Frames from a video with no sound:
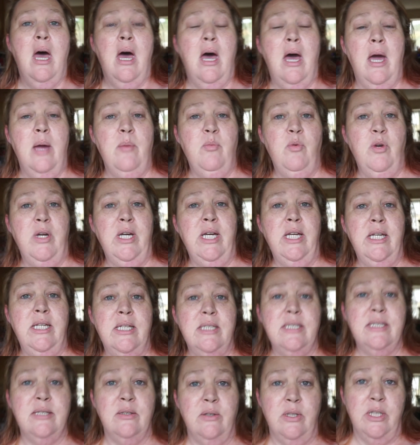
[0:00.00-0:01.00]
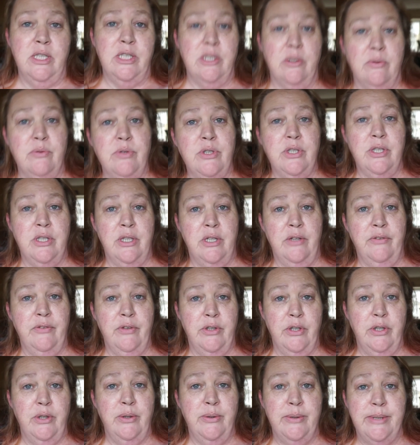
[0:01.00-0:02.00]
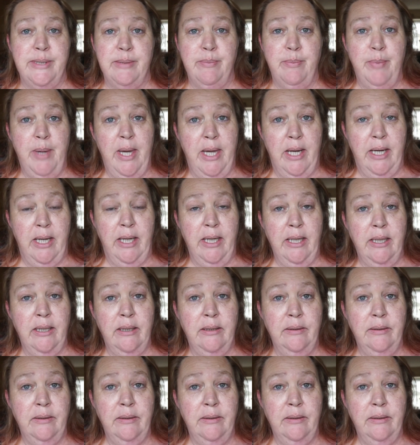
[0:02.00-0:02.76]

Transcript: I'm ringing you so you don't turn on the news and panic.